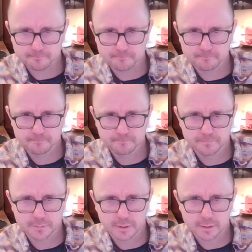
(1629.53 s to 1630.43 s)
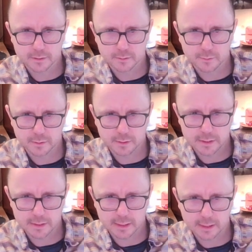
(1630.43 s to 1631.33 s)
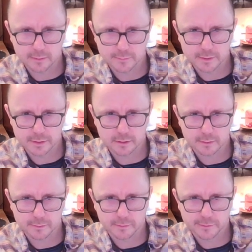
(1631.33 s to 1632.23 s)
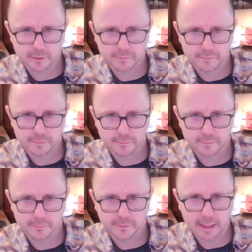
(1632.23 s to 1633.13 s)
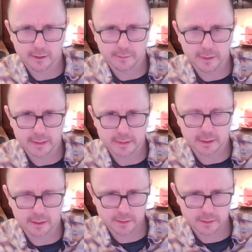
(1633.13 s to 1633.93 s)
Just quickly check up the top. We've got a few 8, 9 pairs in the columns.